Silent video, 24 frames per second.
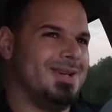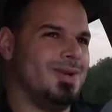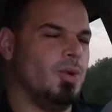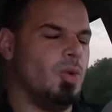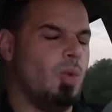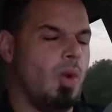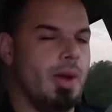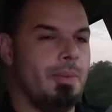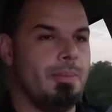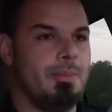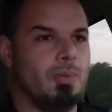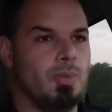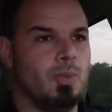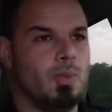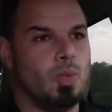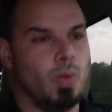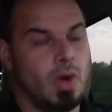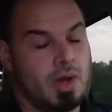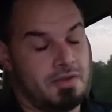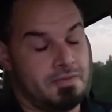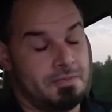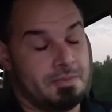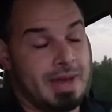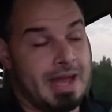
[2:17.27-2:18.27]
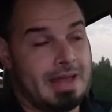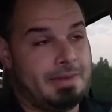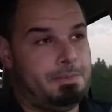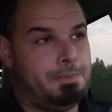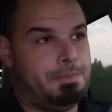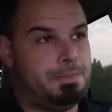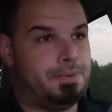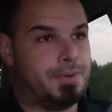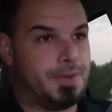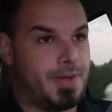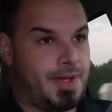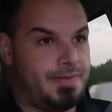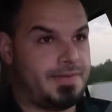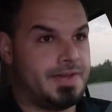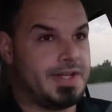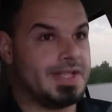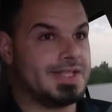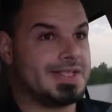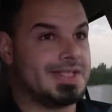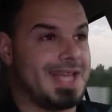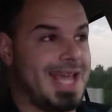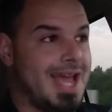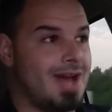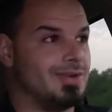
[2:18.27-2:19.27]
what one of my
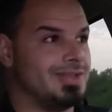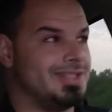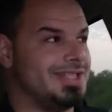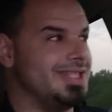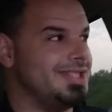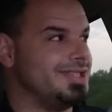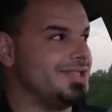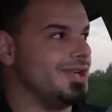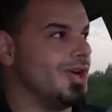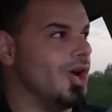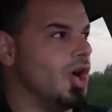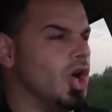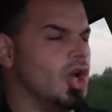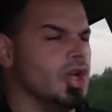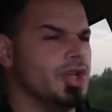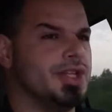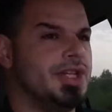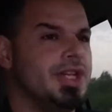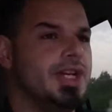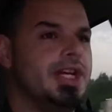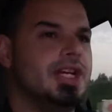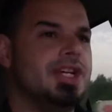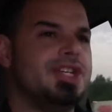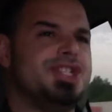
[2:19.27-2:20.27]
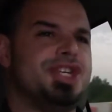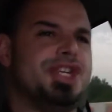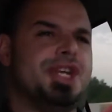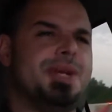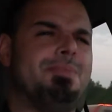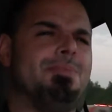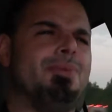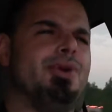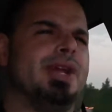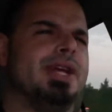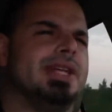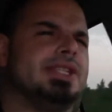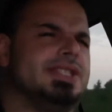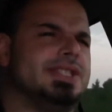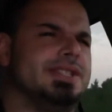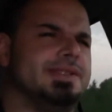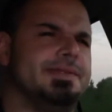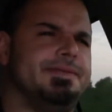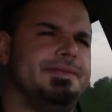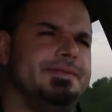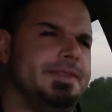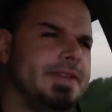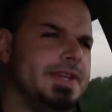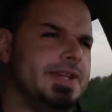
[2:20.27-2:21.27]
previous counties called, she brings the
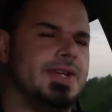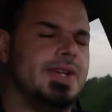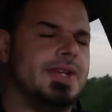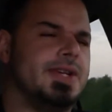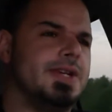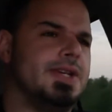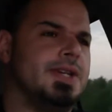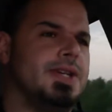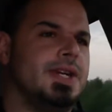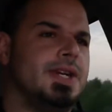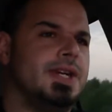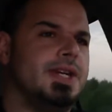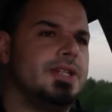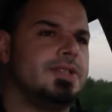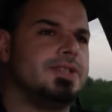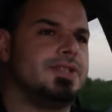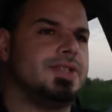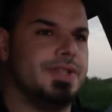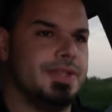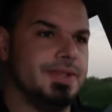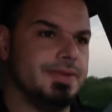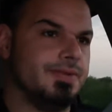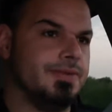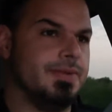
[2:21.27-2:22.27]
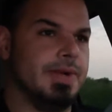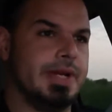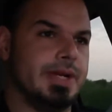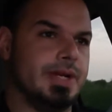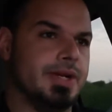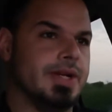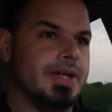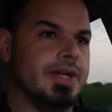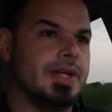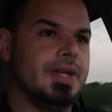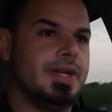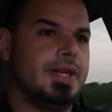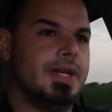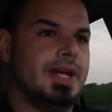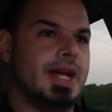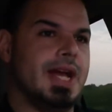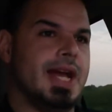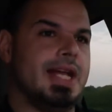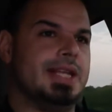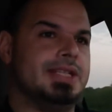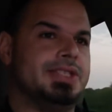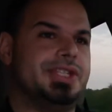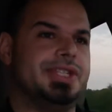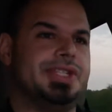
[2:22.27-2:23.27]
vigor to the rigor.
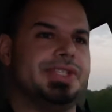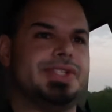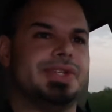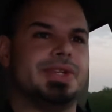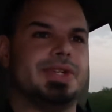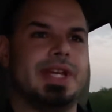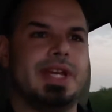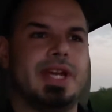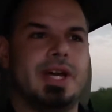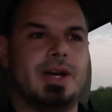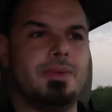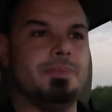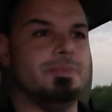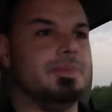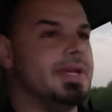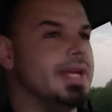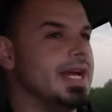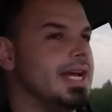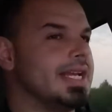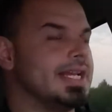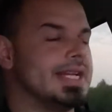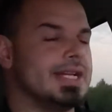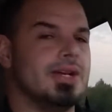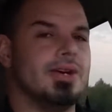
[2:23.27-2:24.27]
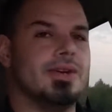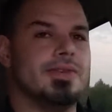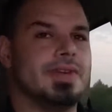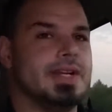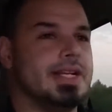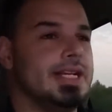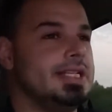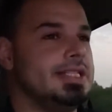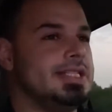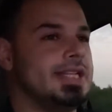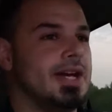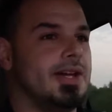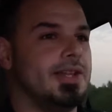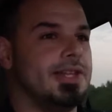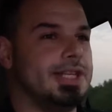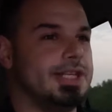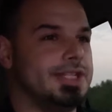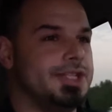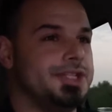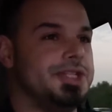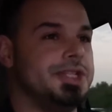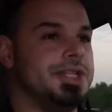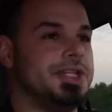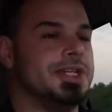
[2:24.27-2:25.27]
And she's going to help me, I can already tell
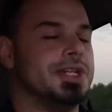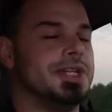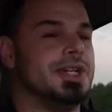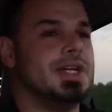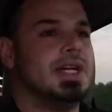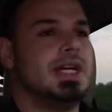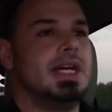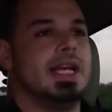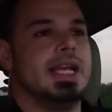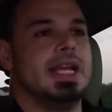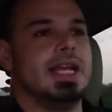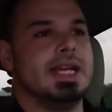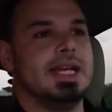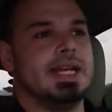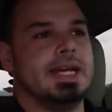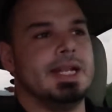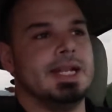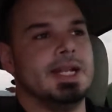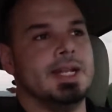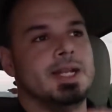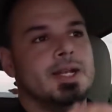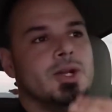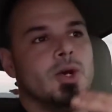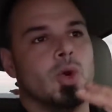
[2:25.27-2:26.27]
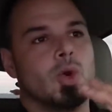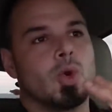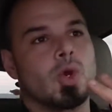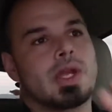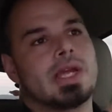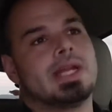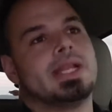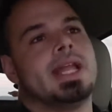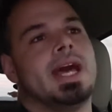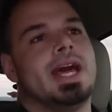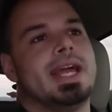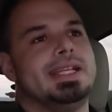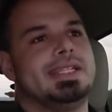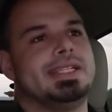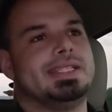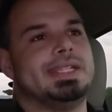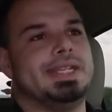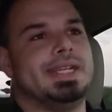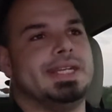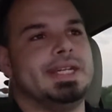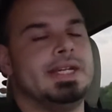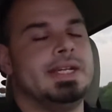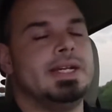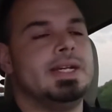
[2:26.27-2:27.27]
this year, in
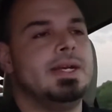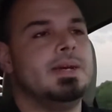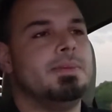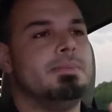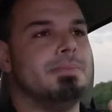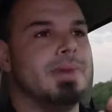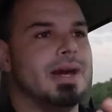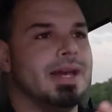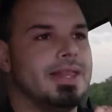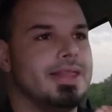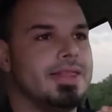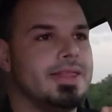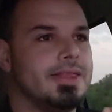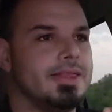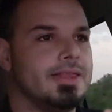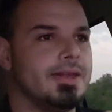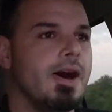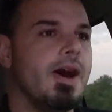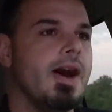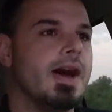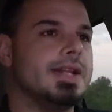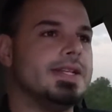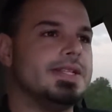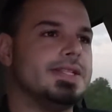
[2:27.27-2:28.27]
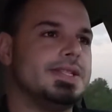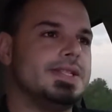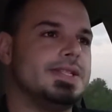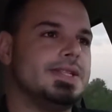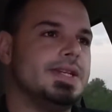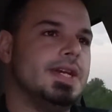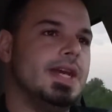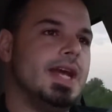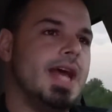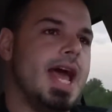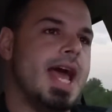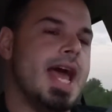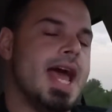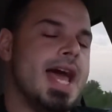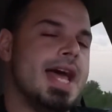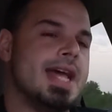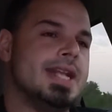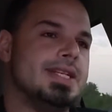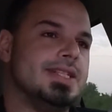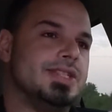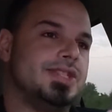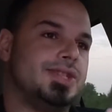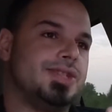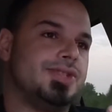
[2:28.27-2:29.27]
organizing my thoughts
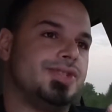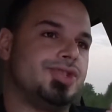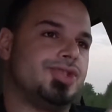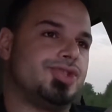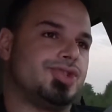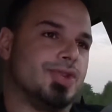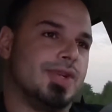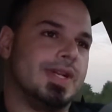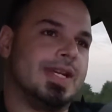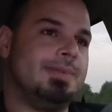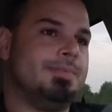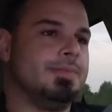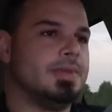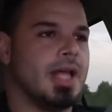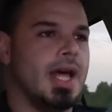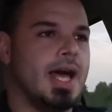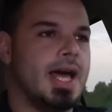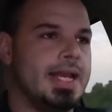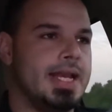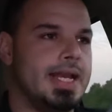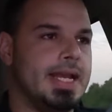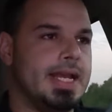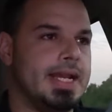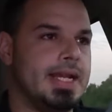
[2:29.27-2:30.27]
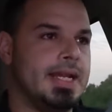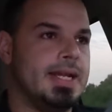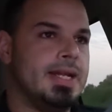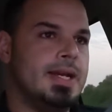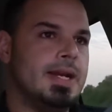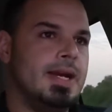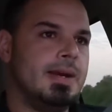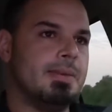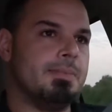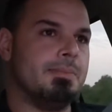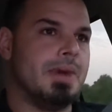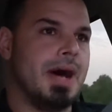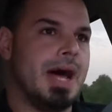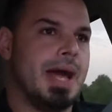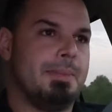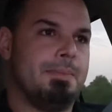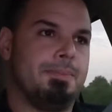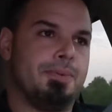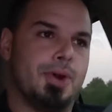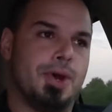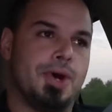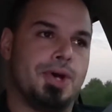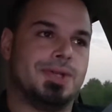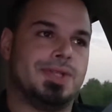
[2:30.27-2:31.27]
and streamlining my
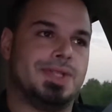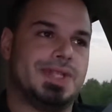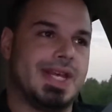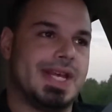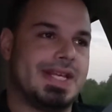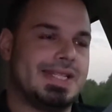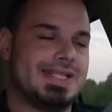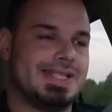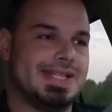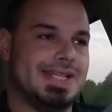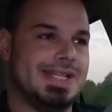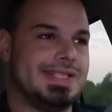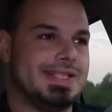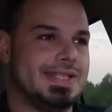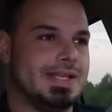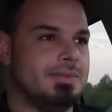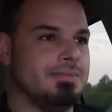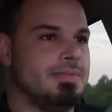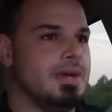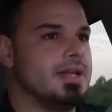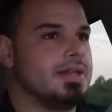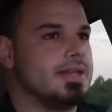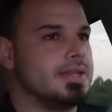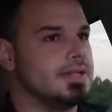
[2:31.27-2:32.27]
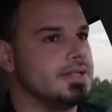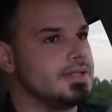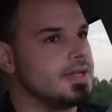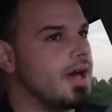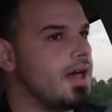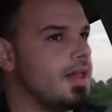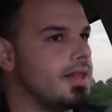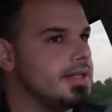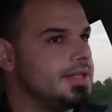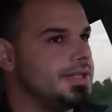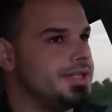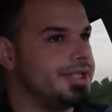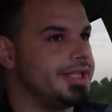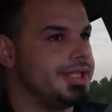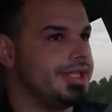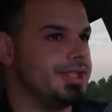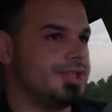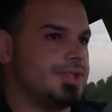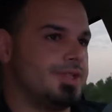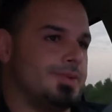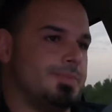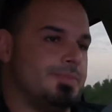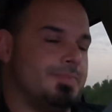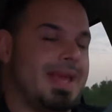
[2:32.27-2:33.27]
processes and
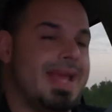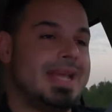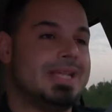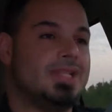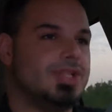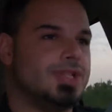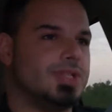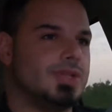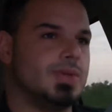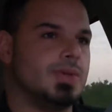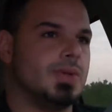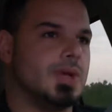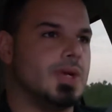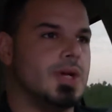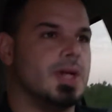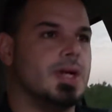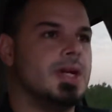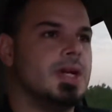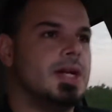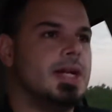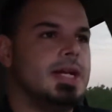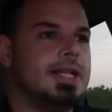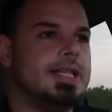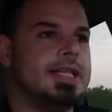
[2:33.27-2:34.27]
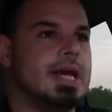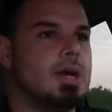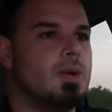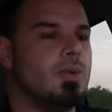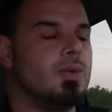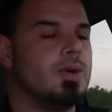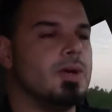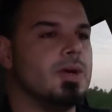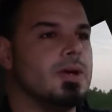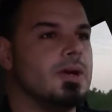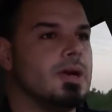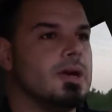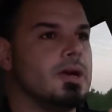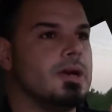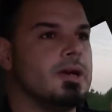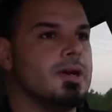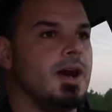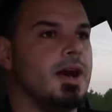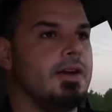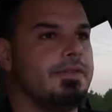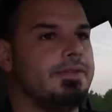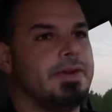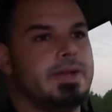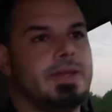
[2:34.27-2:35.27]
methodologies to make sure that we're
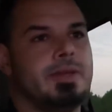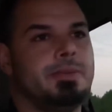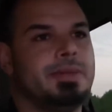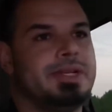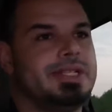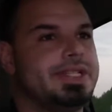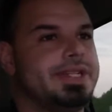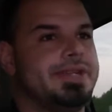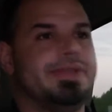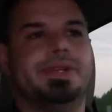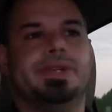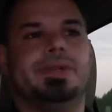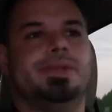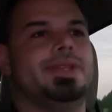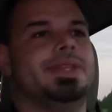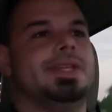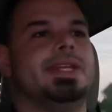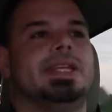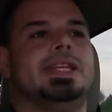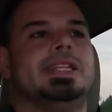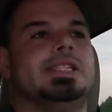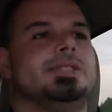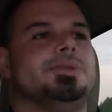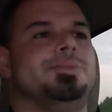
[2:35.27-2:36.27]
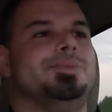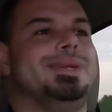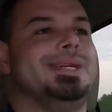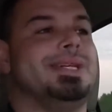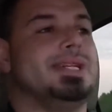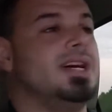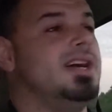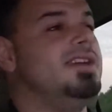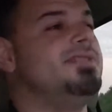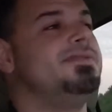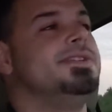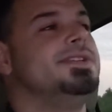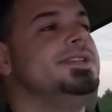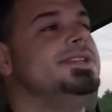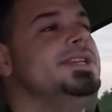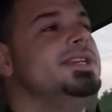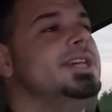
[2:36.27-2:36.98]
covering the material that needs to be covered